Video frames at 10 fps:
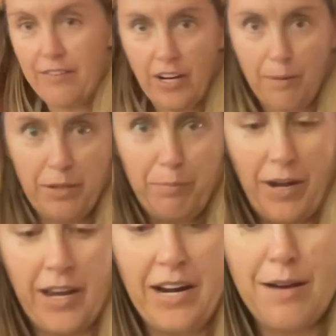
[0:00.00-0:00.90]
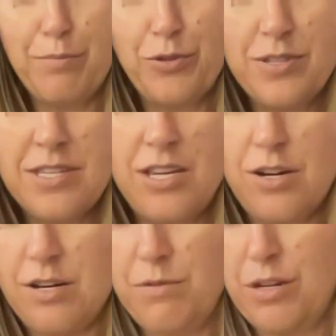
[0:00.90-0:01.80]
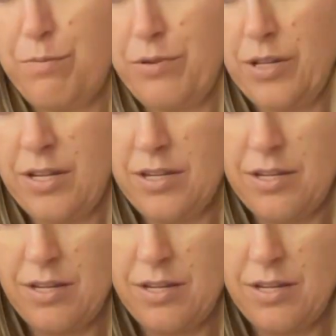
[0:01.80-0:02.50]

a couple of pineapples here I'm going to put